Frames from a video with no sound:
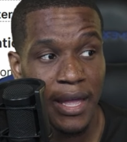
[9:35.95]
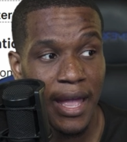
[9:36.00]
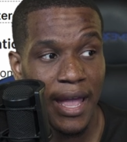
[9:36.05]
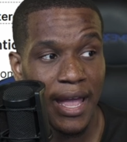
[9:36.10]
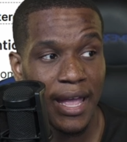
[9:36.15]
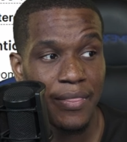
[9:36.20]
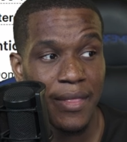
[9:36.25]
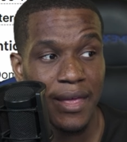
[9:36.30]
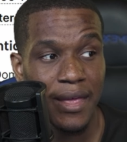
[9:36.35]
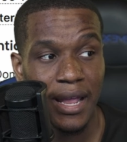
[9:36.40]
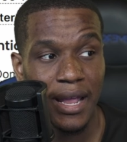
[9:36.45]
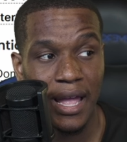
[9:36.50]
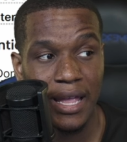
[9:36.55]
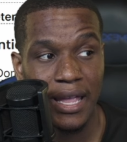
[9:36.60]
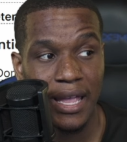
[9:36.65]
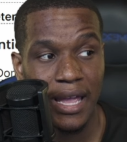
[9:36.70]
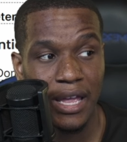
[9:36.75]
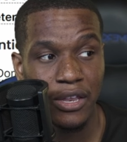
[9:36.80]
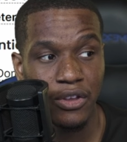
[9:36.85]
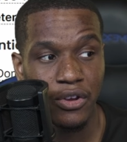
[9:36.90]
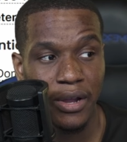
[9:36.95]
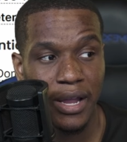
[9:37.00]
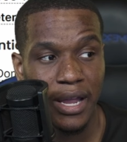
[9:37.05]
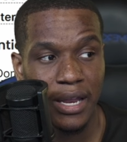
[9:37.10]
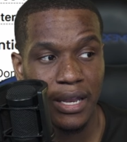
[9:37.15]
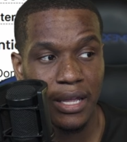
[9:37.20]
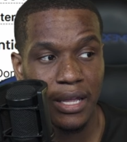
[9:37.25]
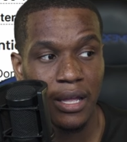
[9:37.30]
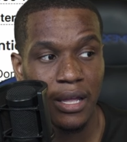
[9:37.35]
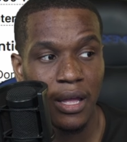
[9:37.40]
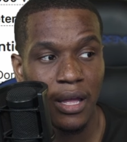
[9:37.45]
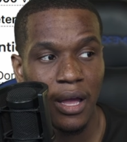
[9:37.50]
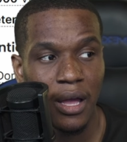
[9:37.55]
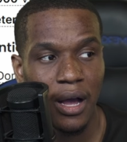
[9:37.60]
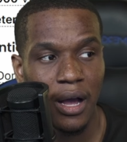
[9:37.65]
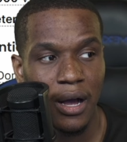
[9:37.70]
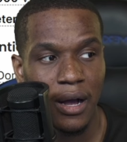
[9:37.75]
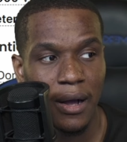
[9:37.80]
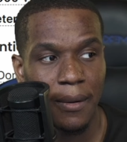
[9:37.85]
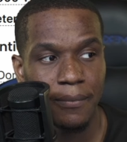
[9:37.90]
And again, you're getting
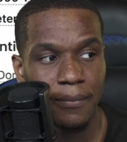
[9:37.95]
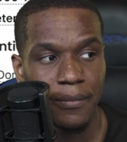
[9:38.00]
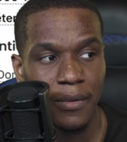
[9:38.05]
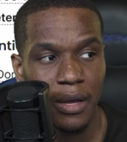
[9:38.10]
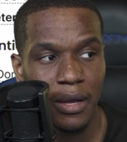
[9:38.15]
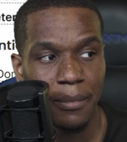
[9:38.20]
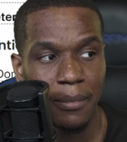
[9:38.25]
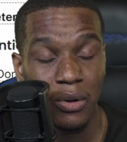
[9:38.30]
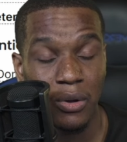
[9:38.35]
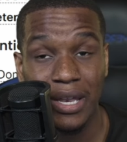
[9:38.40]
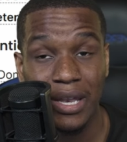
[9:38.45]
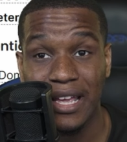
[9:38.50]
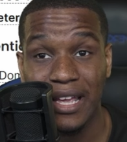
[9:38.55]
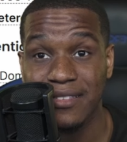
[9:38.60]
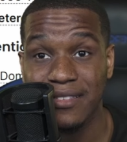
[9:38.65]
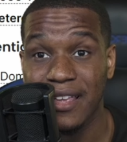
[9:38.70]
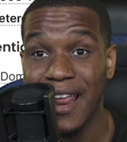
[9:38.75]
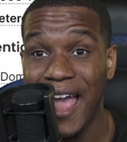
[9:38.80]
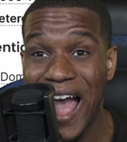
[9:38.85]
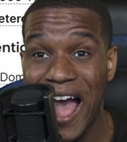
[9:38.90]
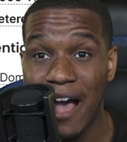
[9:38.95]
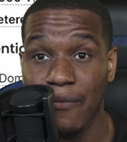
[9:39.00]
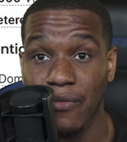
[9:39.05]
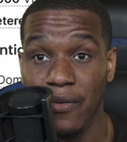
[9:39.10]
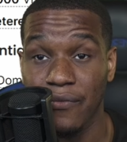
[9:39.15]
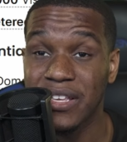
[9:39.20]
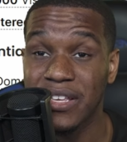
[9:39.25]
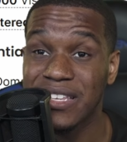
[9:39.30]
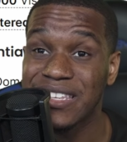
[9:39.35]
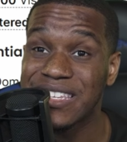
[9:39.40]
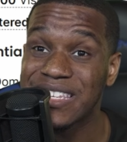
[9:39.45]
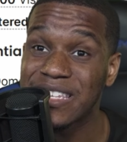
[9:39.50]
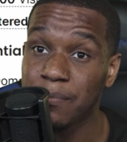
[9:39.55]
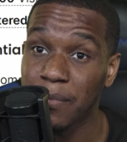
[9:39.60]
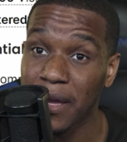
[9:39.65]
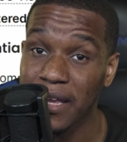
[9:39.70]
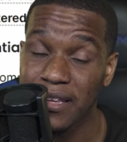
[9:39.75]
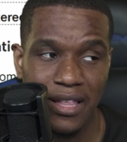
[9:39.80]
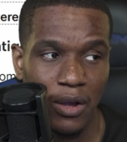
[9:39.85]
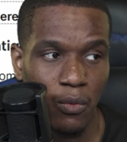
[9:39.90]
about less than half of the
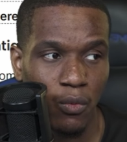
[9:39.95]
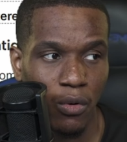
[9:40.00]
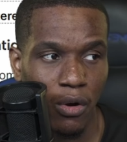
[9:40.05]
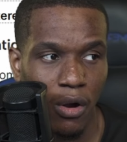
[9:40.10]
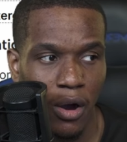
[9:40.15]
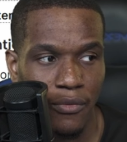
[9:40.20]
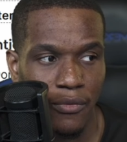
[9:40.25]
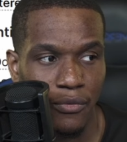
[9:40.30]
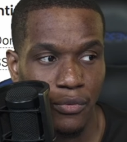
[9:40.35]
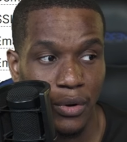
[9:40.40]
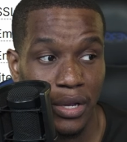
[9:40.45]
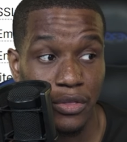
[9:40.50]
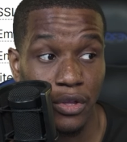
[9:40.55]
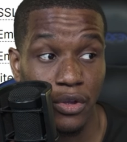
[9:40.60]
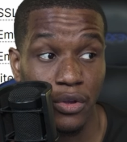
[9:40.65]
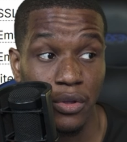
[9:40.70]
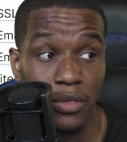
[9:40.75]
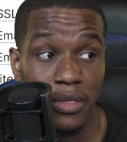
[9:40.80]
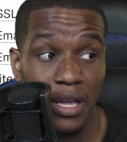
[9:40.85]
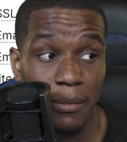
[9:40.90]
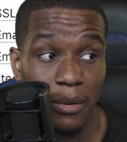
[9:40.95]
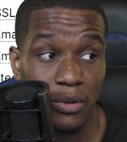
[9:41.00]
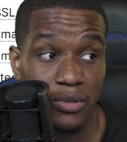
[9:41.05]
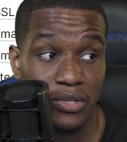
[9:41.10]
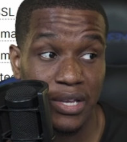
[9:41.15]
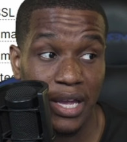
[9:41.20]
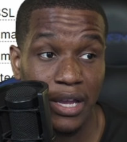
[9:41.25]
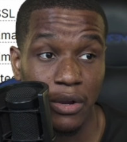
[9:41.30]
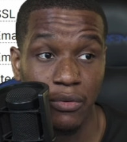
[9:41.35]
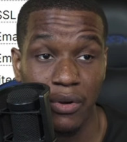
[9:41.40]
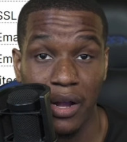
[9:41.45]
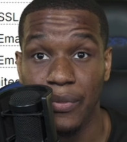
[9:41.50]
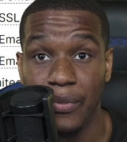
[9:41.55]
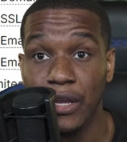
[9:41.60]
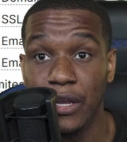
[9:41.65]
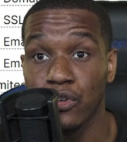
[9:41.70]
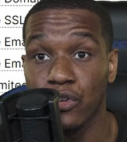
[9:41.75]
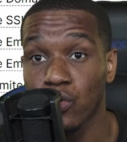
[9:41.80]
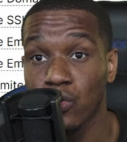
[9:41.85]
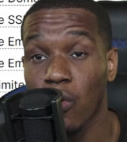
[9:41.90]
space that we're offering. The good thing about SiteGround, they
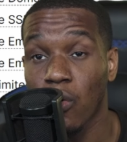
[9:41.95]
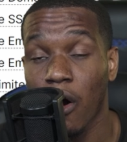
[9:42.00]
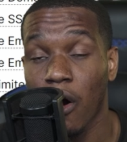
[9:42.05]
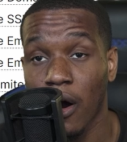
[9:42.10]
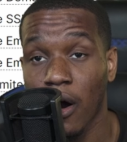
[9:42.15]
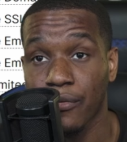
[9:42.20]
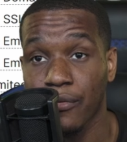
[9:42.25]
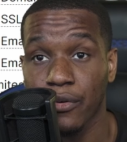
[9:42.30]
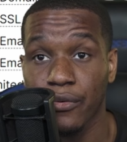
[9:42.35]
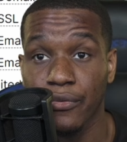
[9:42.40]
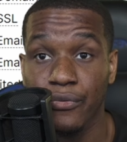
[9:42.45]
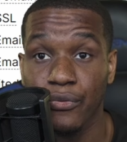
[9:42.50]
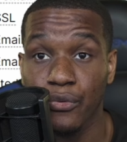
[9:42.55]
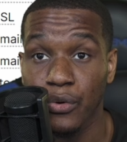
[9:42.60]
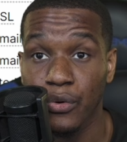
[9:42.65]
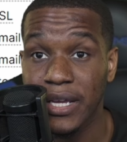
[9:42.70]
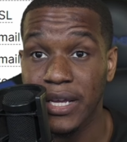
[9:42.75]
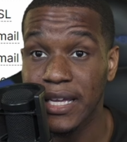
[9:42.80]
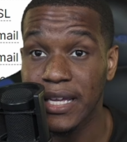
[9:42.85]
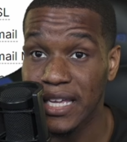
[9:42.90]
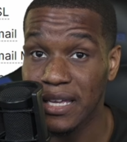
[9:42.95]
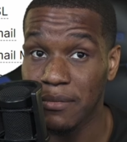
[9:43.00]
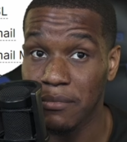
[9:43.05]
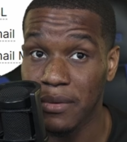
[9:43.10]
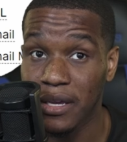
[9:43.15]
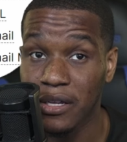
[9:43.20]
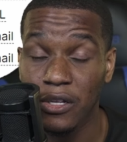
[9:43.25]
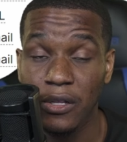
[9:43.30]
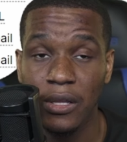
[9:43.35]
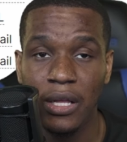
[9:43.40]
do offer free email,